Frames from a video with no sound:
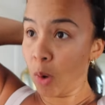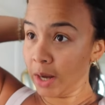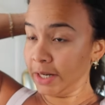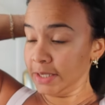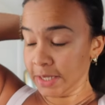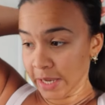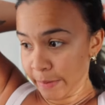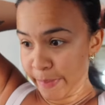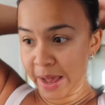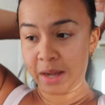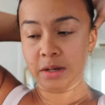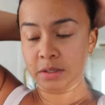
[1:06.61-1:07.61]
Wanted to get
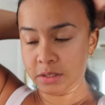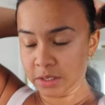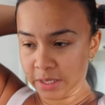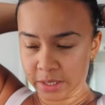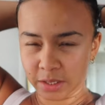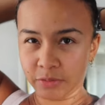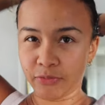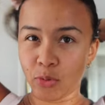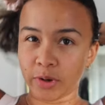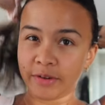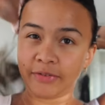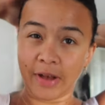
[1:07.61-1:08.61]
back to like
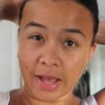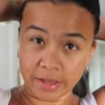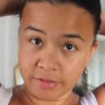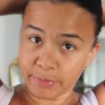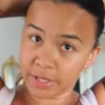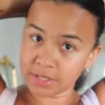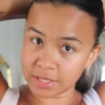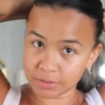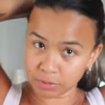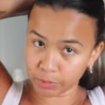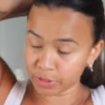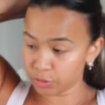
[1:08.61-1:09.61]
4 to 5 because
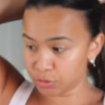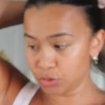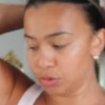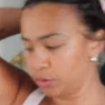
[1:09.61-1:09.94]
that's what we used to